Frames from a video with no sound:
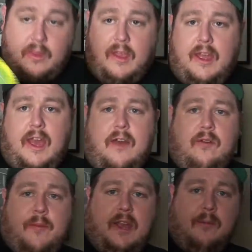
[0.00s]
I have
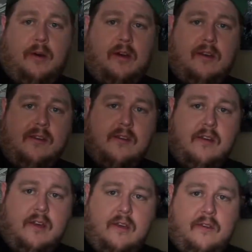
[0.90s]
a mini Buzz.
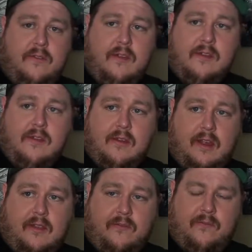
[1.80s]
This is
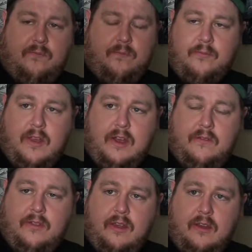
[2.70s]
like the kind
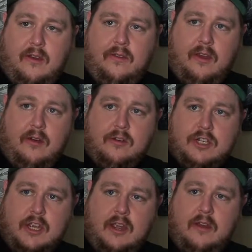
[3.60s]
of the
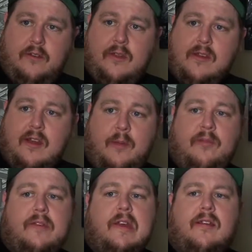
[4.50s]
OG of this type
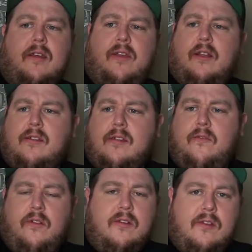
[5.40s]
of disc. I think this is the
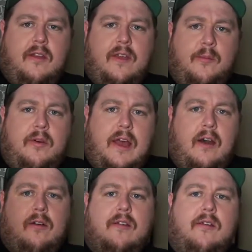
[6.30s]
first thing they put
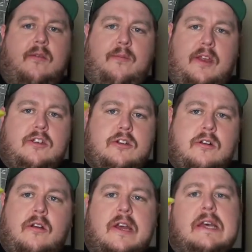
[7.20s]
out. It's a
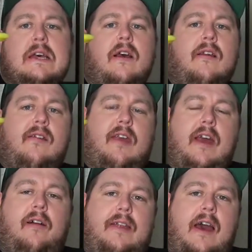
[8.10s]
miniature
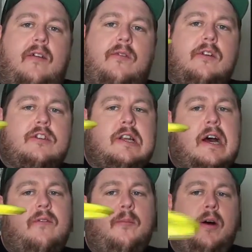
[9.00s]
scaled down version
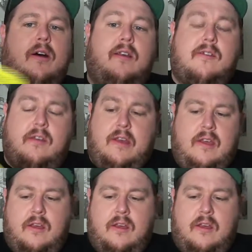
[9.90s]
of a Buzz.